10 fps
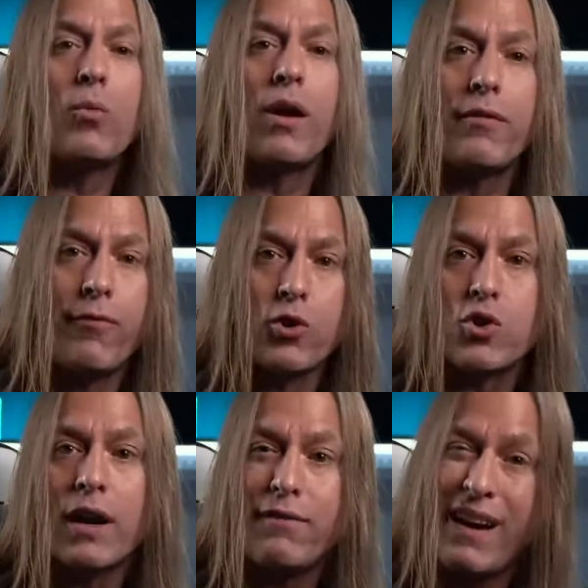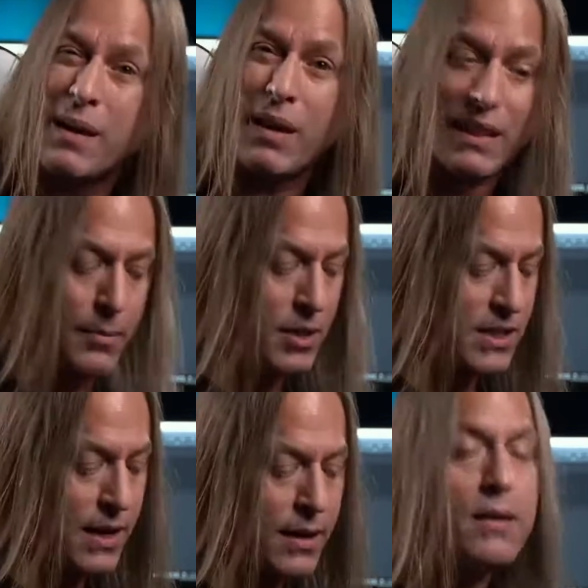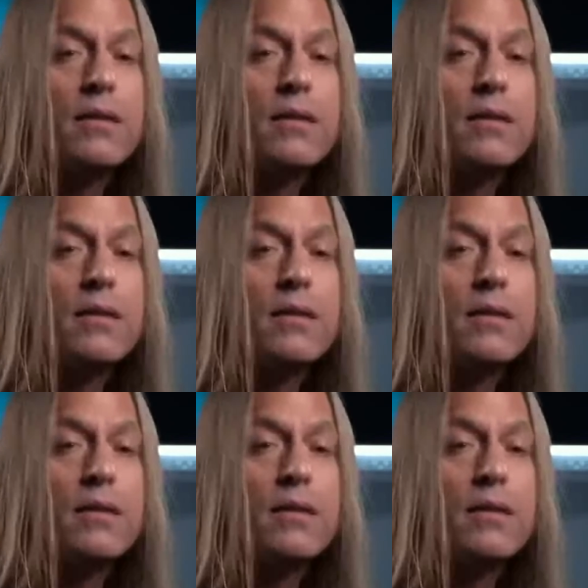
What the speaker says: where the 1st string I find a bit limiting.